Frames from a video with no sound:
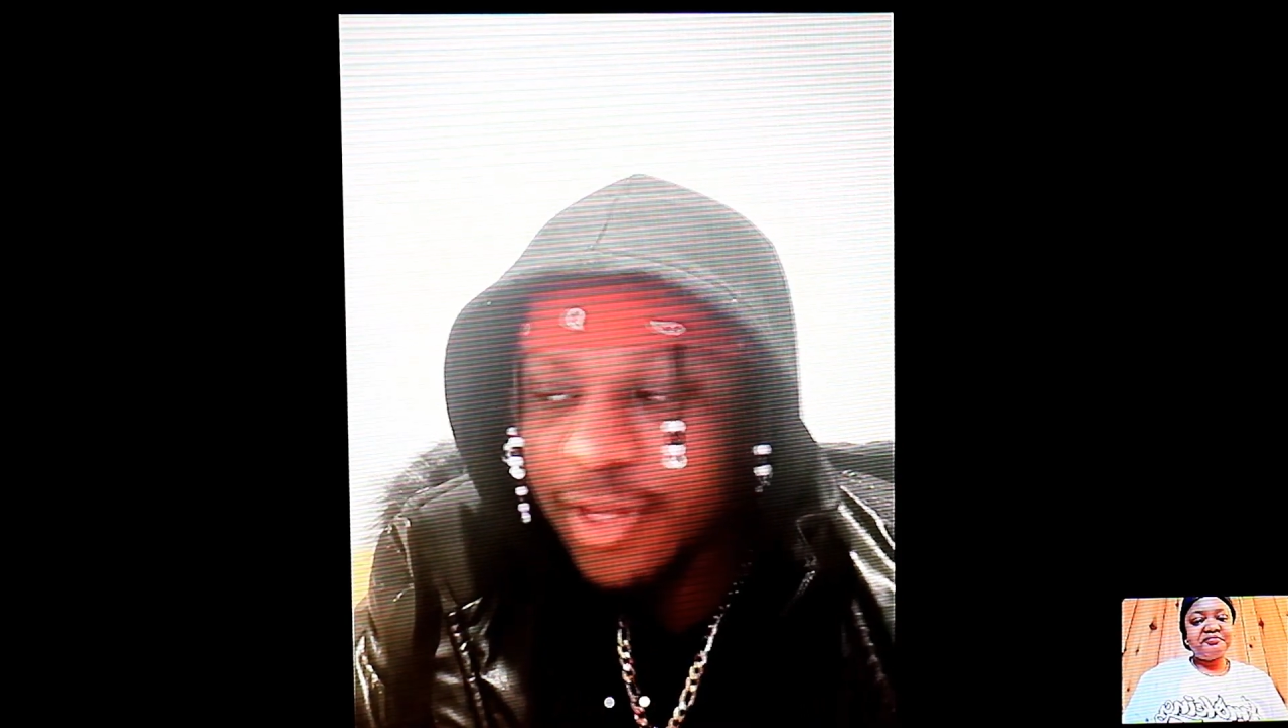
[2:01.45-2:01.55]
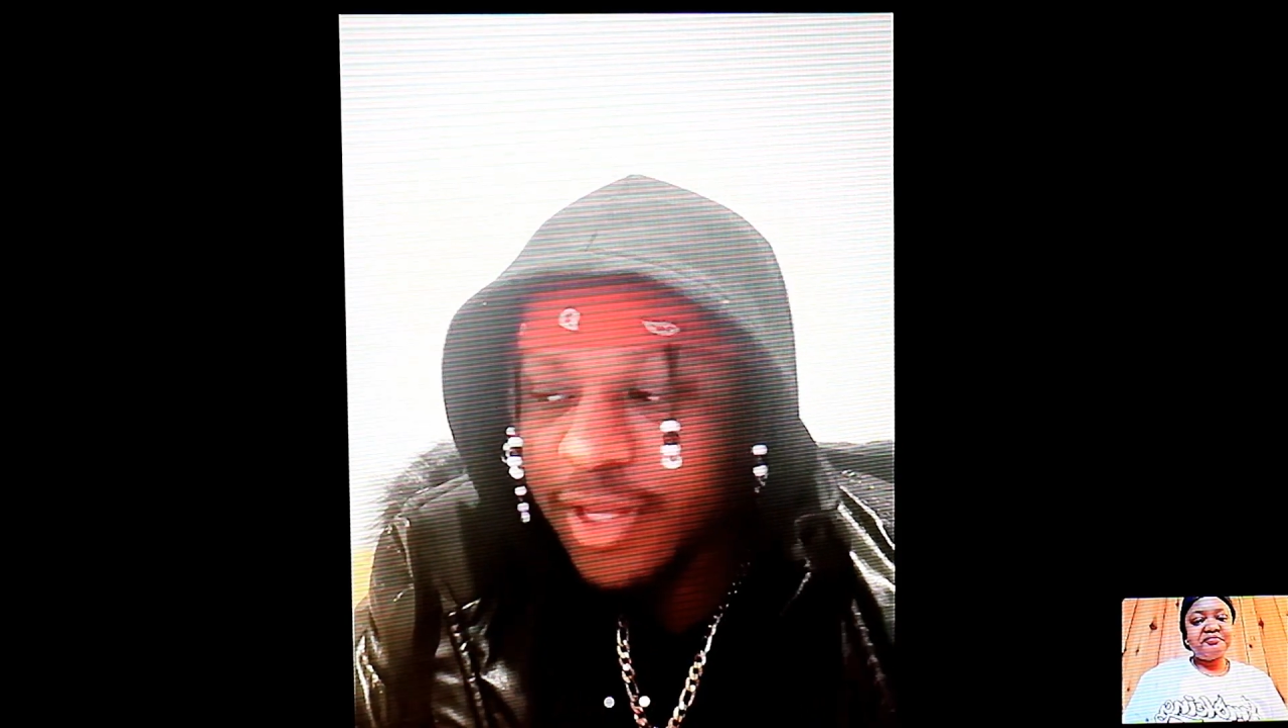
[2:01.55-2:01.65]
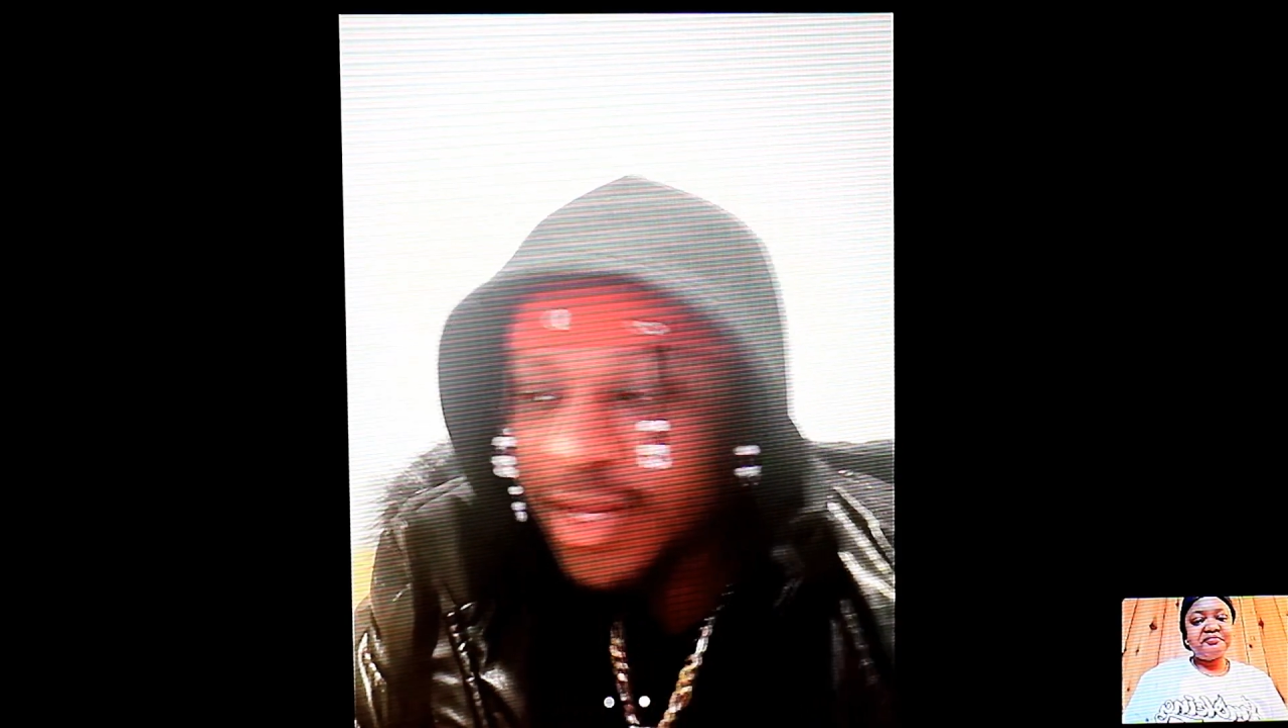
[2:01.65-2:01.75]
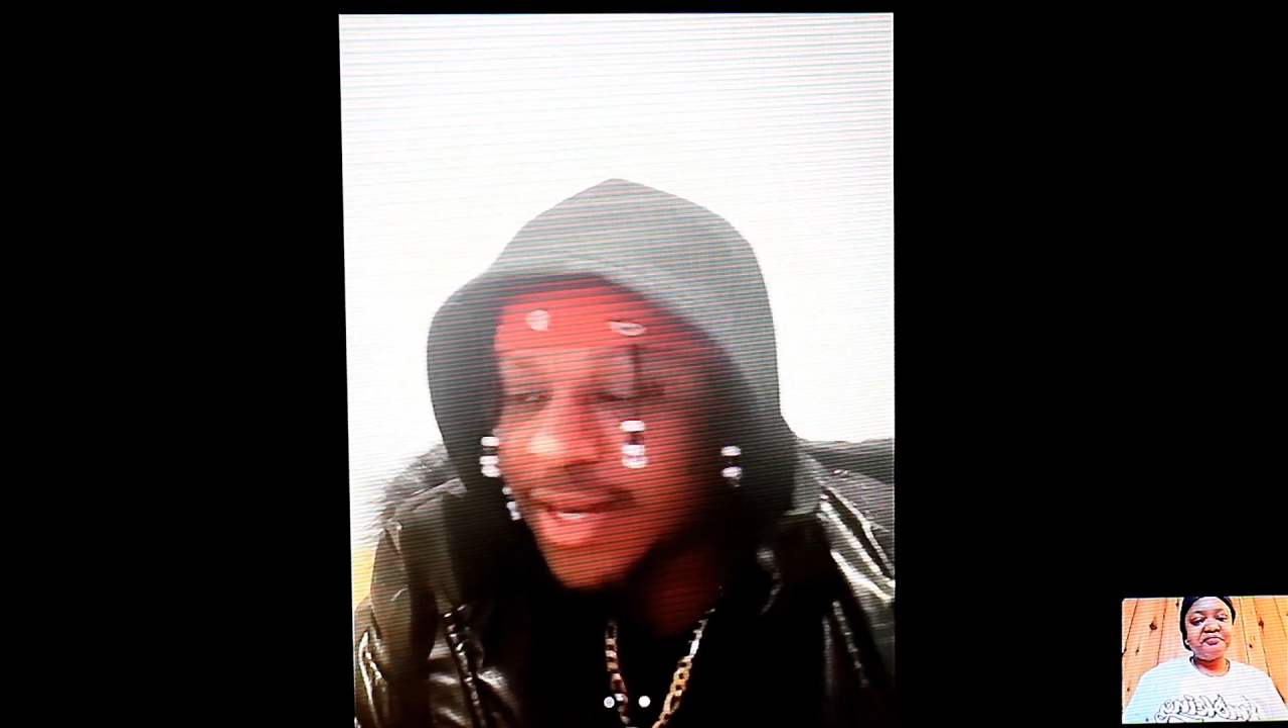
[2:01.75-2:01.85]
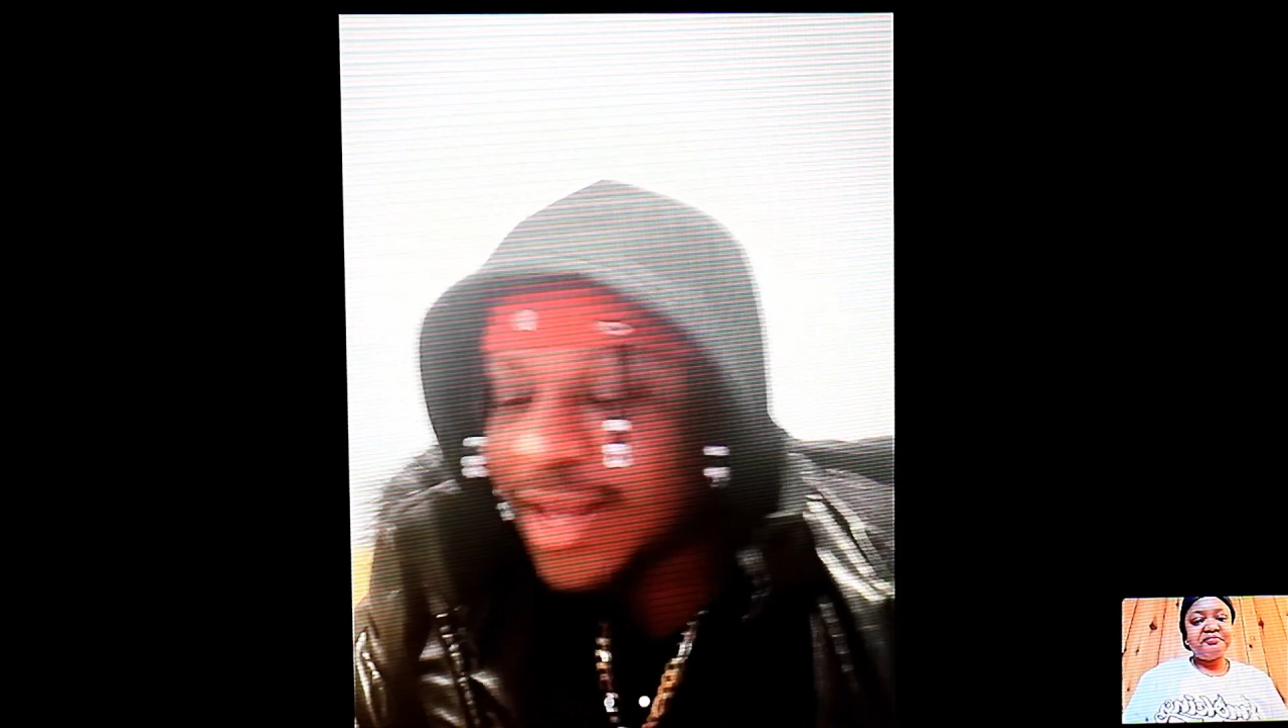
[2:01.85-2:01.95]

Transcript: really